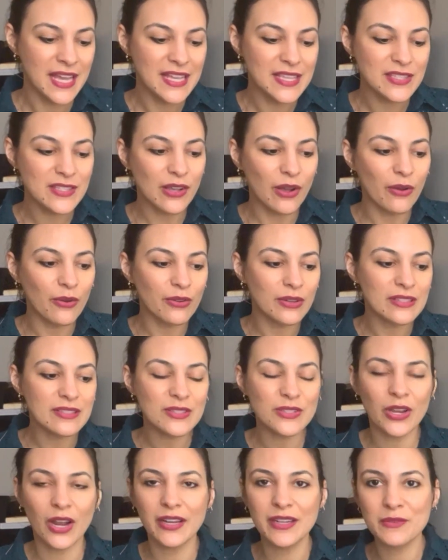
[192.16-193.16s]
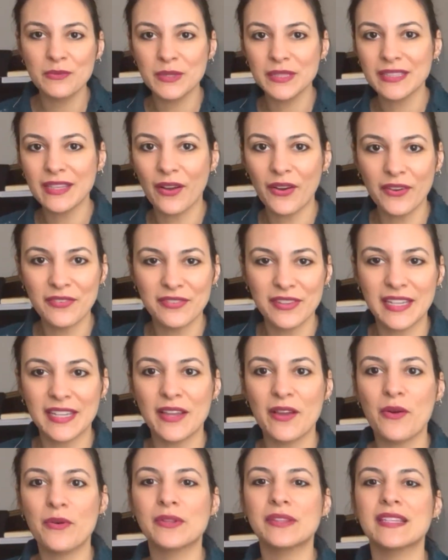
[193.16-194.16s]
So starting with our
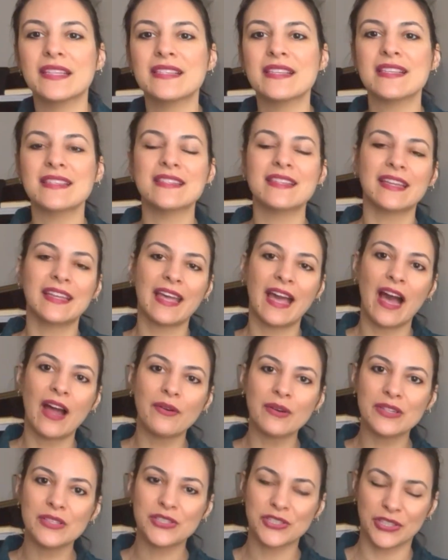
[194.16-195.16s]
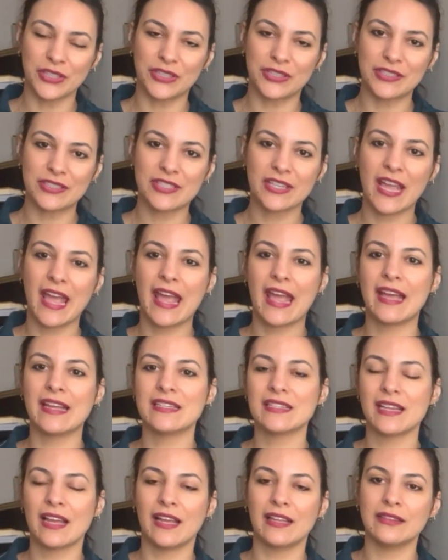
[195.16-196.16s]
video, this is the Cara shirt
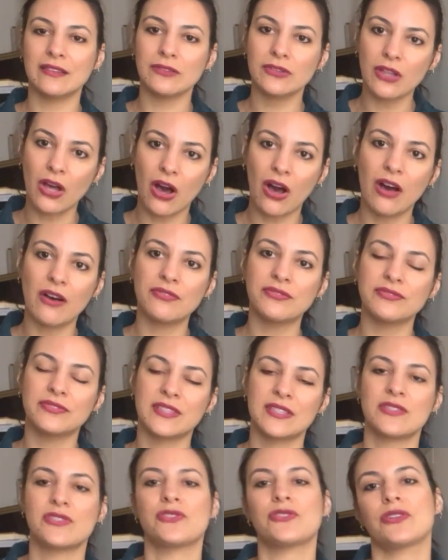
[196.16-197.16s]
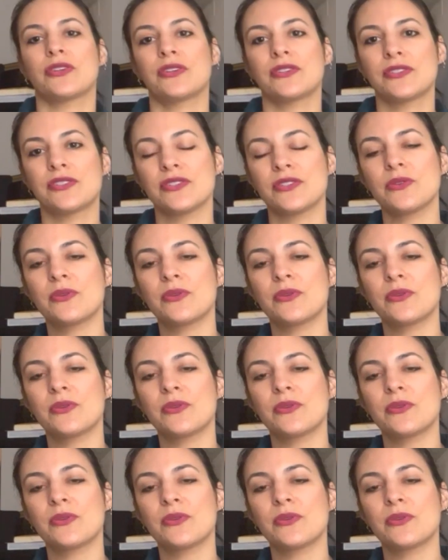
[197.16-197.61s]
and I love this shirt.